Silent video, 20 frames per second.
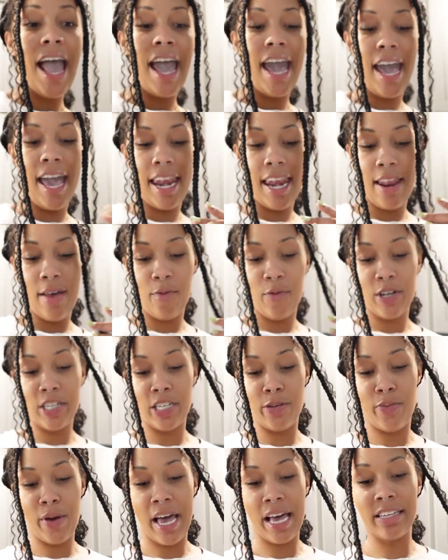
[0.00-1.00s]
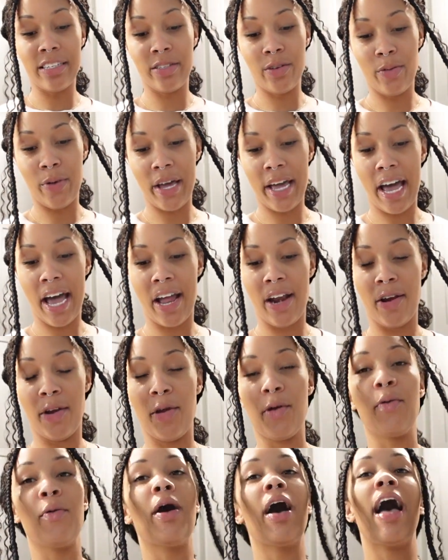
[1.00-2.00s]
And when she passed away, I
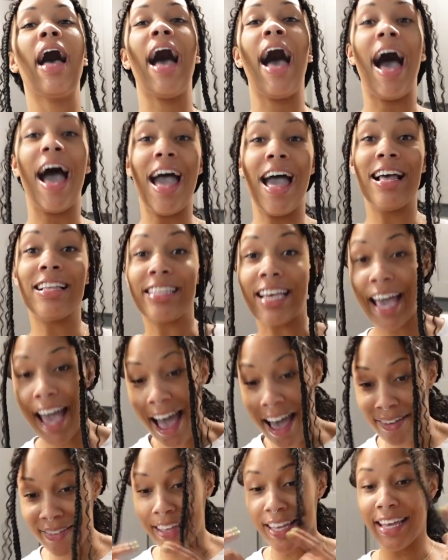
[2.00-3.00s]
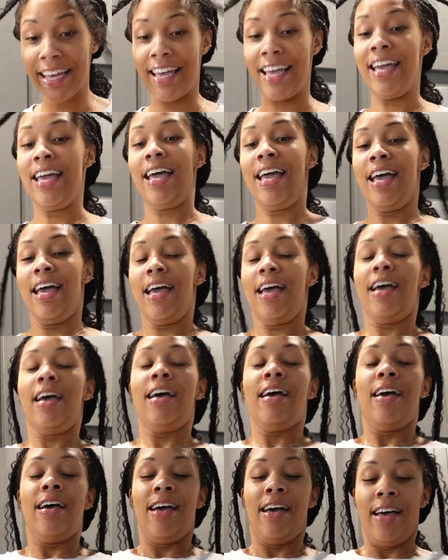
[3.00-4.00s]
knew I had to have it.
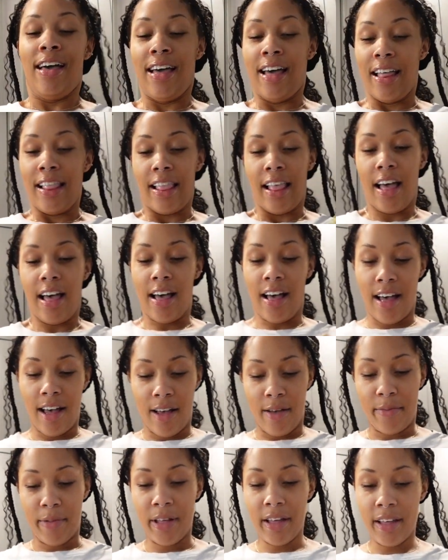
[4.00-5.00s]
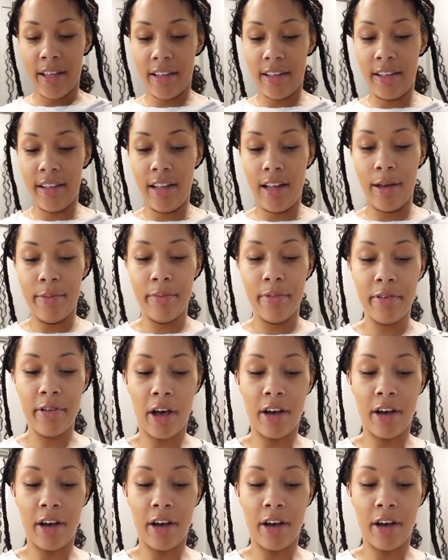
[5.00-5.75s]
Um,